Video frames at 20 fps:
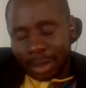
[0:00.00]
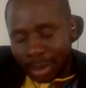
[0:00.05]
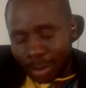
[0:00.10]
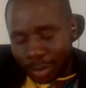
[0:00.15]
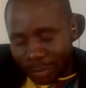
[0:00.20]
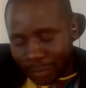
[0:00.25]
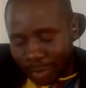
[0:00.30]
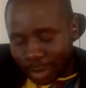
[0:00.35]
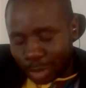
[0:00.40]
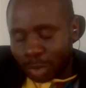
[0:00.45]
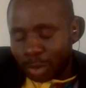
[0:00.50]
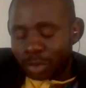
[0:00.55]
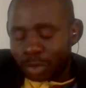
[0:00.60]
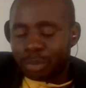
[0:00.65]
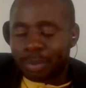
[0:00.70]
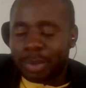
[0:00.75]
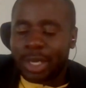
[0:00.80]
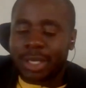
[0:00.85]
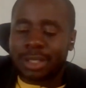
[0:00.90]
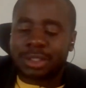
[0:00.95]
innovation
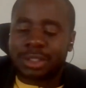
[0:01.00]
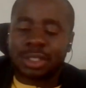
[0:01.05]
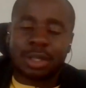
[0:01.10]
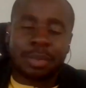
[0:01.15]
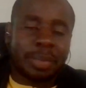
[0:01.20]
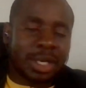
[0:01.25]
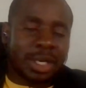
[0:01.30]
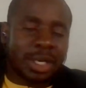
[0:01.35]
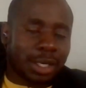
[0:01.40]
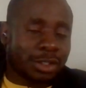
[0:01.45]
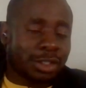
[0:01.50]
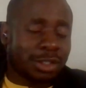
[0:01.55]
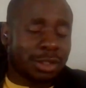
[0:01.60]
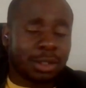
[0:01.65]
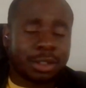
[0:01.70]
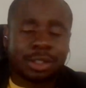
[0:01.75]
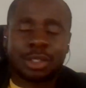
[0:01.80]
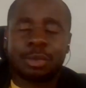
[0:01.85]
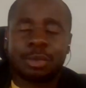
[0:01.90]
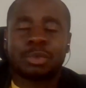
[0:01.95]
space, the
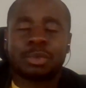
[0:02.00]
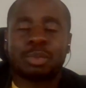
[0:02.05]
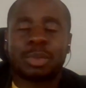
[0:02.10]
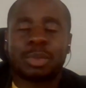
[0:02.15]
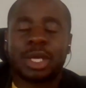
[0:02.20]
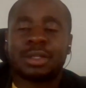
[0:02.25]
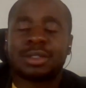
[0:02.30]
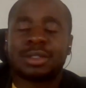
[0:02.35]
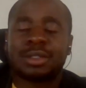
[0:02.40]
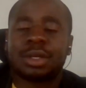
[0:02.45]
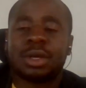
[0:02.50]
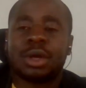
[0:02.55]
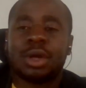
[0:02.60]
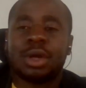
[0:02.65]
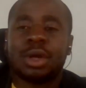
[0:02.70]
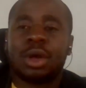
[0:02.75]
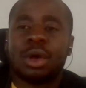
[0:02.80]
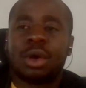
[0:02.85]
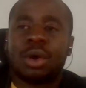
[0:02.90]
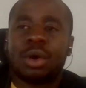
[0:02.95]
mentorship space,
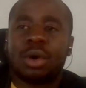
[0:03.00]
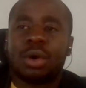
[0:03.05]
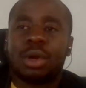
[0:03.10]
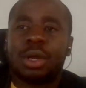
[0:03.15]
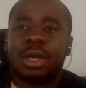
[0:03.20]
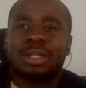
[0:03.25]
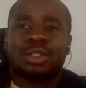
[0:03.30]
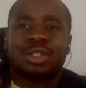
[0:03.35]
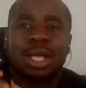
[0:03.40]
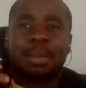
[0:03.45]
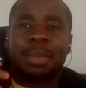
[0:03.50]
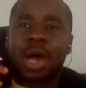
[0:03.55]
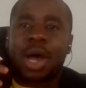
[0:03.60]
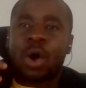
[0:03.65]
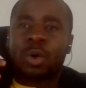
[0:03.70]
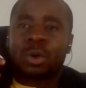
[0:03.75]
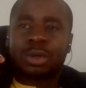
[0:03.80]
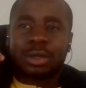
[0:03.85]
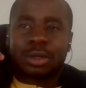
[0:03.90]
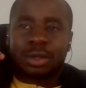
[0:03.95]
it's
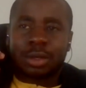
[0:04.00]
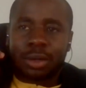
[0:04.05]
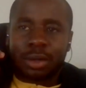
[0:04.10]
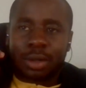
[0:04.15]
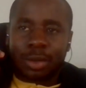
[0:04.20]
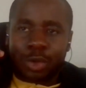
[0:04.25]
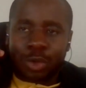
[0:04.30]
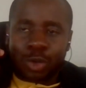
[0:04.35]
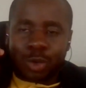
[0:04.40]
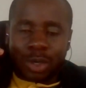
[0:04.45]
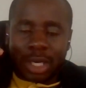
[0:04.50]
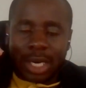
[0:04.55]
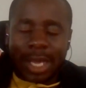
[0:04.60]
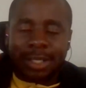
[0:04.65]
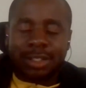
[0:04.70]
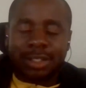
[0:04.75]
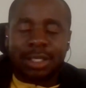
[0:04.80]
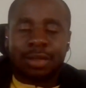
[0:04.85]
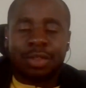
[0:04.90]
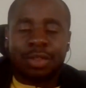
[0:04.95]
about
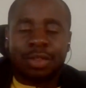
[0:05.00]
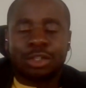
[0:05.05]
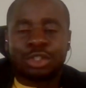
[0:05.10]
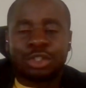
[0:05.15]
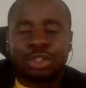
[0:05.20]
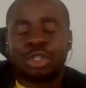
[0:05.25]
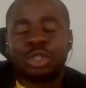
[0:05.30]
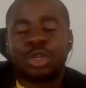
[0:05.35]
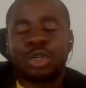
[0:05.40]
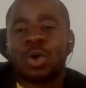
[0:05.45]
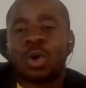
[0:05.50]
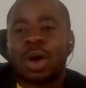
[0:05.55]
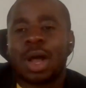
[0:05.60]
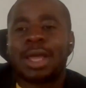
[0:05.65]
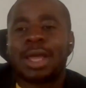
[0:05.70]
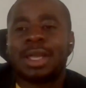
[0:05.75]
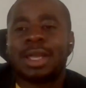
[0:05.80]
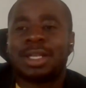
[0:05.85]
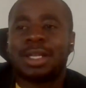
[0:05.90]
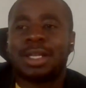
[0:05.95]
utilizing the geo
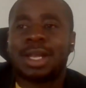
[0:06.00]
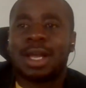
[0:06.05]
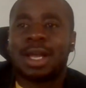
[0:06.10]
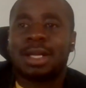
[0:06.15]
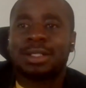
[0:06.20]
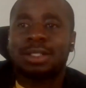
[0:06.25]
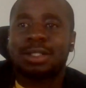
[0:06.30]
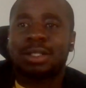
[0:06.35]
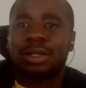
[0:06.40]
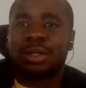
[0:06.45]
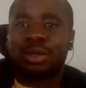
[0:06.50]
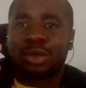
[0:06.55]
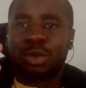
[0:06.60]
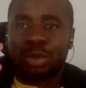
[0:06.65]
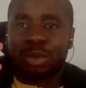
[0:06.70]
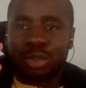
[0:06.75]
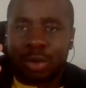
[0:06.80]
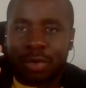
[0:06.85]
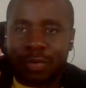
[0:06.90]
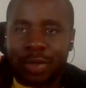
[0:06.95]
ideas
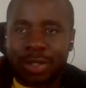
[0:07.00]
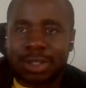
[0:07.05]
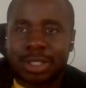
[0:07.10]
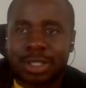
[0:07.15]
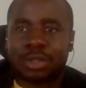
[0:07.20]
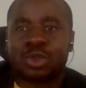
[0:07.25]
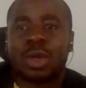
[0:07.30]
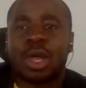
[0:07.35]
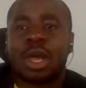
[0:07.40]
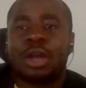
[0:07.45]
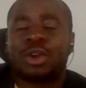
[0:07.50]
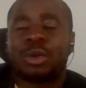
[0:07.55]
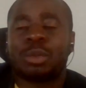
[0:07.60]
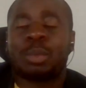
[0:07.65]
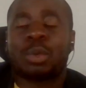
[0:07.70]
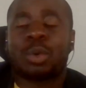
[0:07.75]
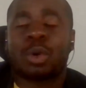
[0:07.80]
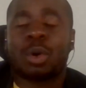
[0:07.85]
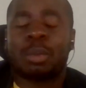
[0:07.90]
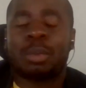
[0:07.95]
to solve the society
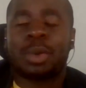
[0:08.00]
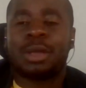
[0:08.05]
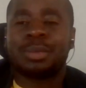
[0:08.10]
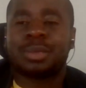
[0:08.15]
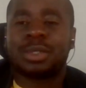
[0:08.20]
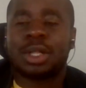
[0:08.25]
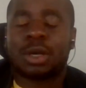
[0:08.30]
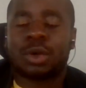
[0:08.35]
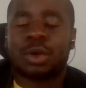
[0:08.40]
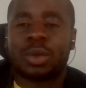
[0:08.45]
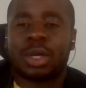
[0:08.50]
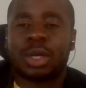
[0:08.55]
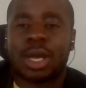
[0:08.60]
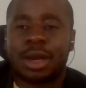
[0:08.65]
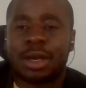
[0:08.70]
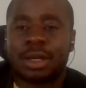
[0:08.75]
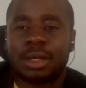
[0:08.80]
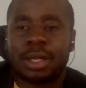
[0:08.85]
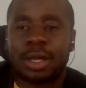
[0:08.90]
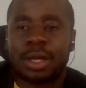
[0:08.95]
problems that we
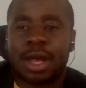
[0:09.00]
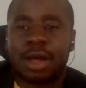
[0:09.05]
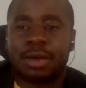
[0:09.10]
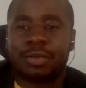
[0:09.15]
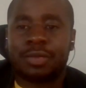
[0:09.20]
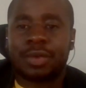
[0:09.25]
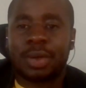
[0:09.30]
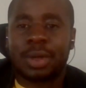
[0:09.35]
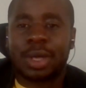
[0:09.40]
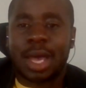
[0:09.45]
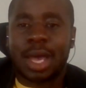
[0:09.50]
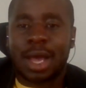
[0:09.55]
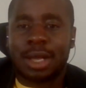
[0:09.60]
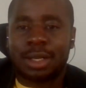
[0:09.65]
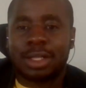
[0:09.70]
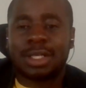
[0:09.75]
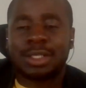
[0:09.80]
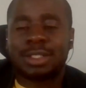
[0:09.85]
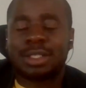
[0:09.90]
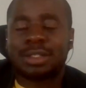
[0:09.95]
currently have.
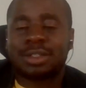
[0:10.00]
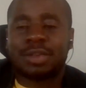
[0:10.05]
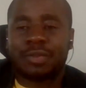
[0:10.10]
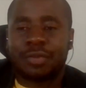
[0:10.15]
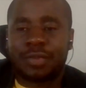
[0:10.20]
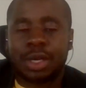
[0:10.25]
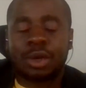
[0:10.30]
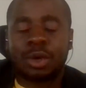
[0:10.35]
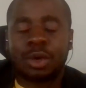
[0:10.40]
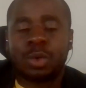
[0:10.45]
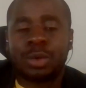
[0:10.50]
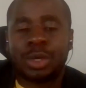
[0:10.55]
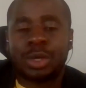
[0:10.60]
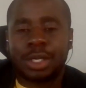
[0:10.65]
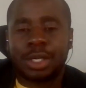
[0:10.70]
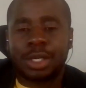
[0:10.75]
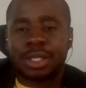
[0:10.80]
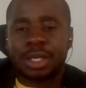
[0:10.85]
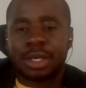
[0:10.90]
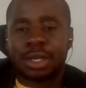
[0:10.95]
And this is a very good
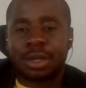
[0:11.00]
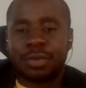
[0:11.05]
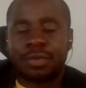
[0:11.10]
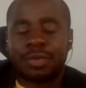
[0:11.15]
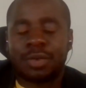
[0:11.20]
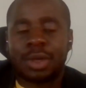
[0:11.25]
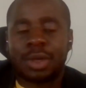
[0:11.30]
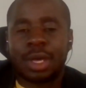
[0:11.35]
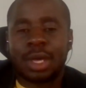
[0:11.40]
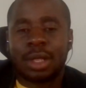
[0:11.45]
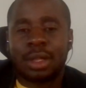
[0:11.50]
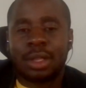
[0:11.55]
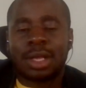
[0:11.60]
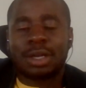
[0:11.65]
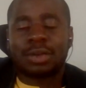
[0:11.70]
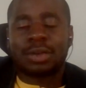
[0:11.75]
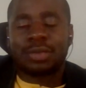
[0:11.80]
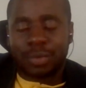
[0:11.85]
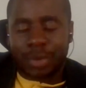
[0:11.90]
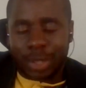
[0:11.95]
initiative
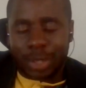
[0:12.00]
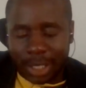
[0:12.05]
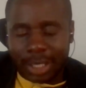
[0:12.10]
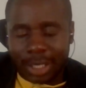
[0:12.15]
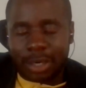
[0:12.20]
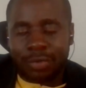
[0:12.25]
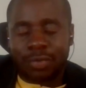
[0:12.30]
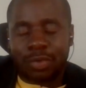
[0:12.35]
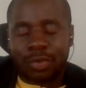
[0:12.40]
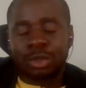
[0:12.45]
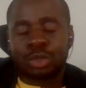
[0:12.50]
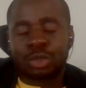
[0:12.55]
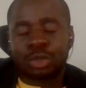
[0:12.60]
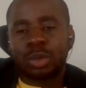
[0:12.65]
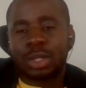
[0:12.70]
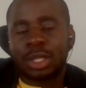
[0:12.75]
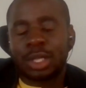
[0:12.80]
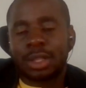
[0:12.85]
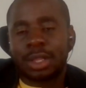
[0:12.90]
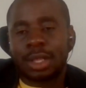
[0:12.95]
that really falls
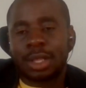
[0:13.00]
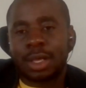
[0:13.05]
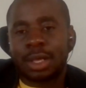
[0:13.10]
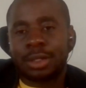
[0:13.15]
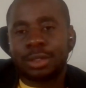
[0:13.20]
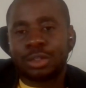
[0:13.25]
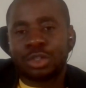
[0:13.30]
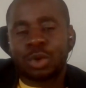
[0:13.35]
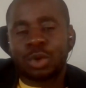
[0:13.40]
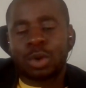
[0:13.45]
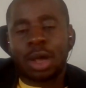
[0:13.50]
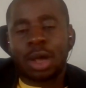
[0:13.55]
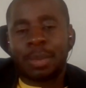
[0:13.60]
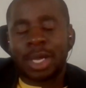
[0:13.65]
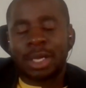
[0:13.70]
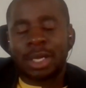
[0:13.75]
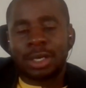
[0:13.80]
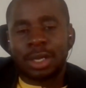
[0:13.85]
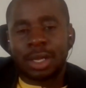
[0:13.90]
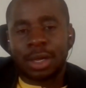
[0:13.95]
within the GeoHub
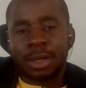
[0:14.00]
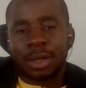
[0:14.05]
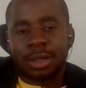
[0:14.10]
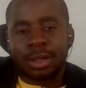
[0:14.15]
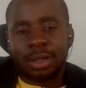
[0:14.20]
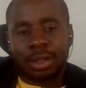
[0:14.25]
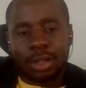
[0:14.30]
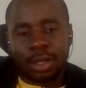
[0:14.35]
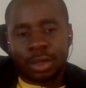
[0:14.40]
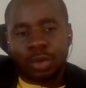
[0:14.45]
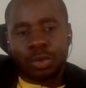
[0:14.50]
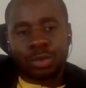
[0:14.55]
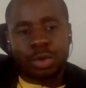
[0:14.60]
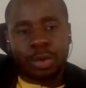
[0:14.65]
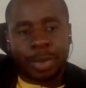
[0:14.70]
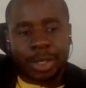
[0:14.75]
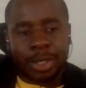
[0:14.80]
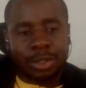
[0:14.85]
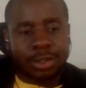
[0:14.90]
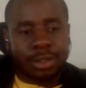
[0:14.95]
idea. Thank you
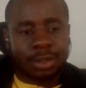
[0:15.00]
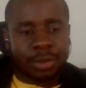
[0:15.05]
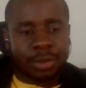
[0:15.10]
so much.